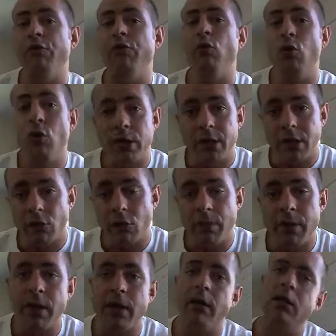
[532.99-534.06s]
forward a little
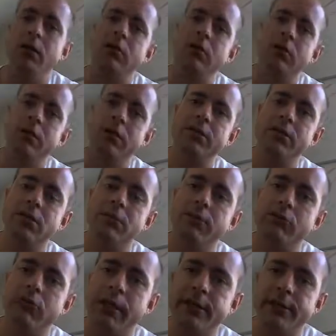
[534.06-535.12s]
bit, that's going to be
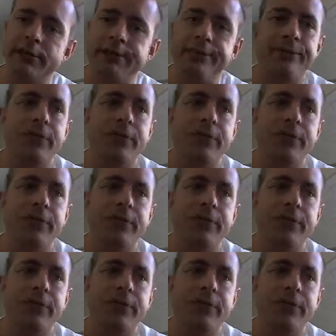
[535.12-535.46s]
great.